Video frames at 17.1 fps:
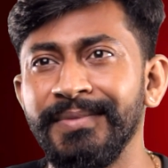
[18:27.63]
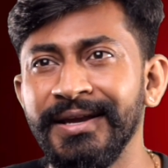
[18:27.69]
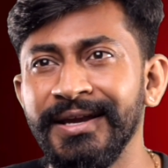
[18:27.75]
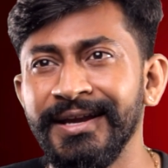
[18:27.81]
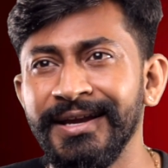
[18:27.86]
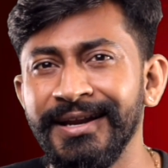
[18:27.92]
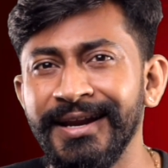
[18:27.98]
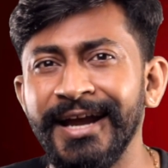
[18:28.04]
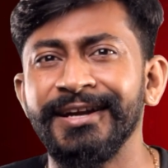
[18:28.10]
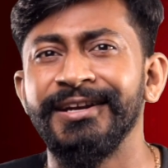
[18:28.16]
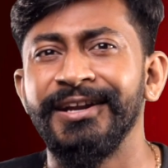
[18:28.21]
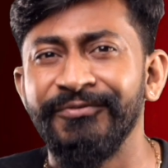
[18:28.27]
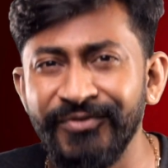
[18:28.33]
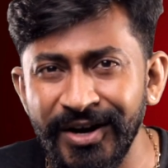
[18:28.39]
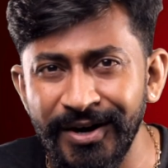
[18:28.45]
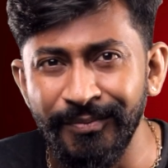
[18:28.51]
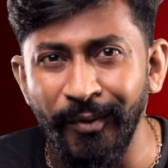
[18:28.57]
be like
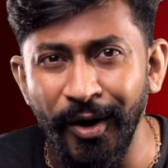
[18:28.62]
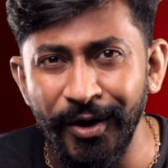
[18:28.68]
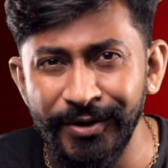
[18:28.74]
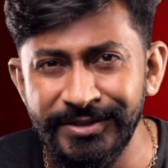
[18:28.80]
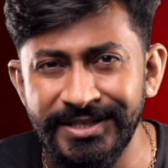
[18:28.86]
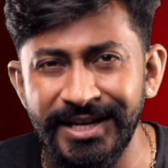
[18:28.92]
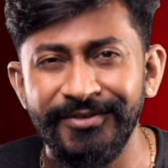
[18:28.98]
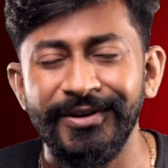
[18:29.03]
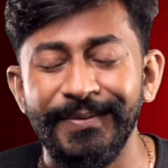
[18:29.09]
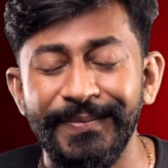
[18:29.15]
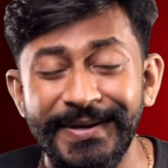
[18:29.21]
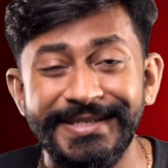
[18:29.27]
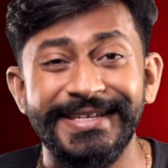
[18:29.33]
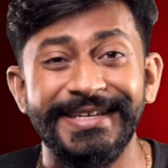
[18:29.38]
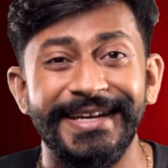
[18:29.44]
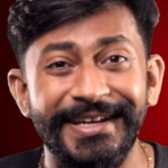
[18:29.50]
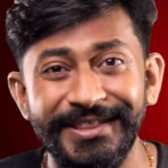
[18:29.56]
different models that will be
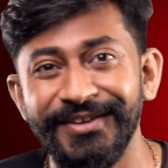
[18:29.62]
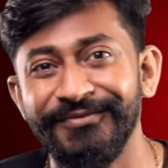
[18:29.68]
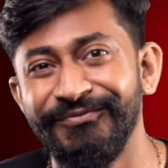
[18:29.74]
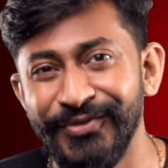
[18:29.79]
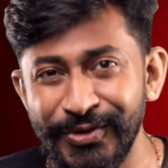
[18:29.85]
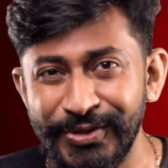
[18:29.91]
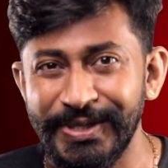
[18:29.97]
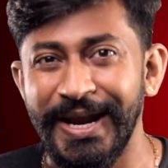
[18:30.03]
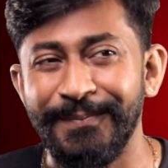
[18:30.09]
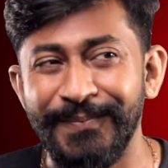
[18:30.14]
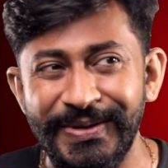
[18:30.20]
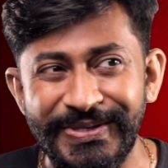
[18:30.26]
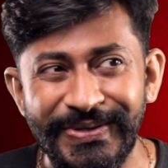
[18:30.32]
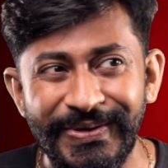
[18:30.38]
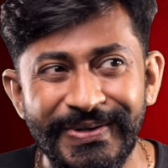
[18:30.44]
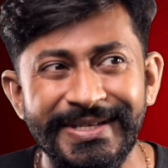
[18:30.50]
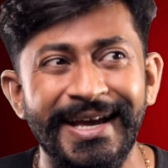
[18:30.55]
see in the future
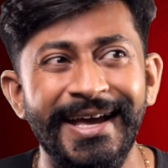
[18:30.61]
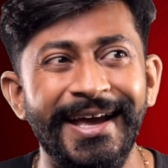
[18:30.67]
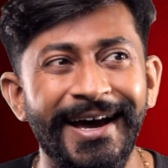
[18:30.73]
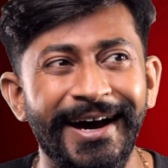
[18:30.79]
episodes